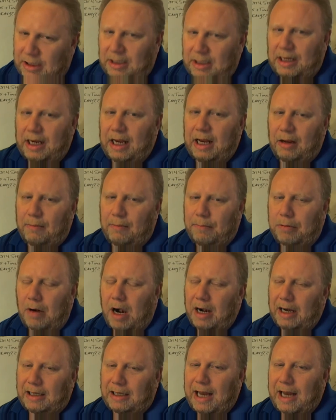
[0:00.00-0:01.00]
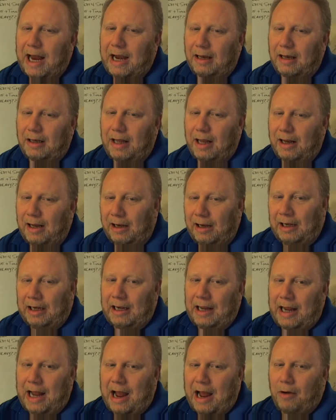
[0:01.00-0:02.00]
get a product out
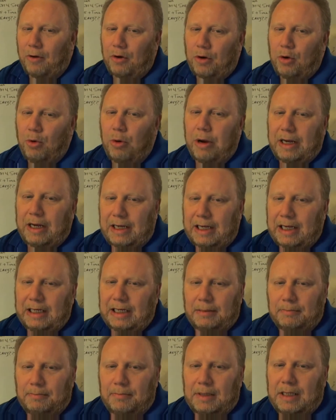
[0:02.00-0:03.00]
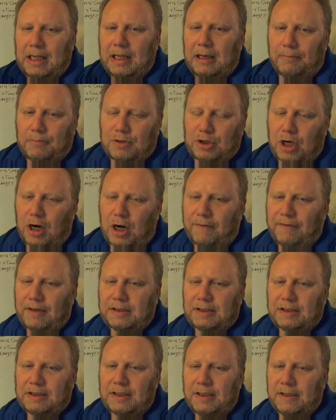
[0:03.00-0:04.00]
quick, get them
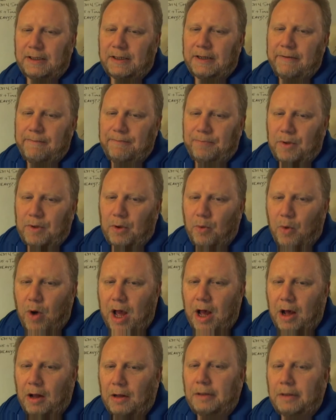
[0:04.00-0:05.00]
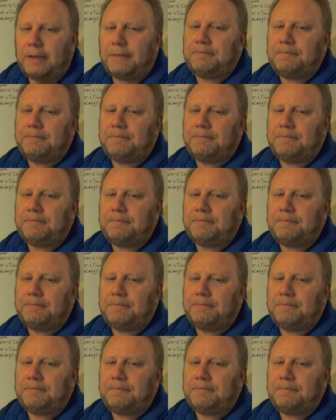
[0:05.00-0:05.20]
serviced well,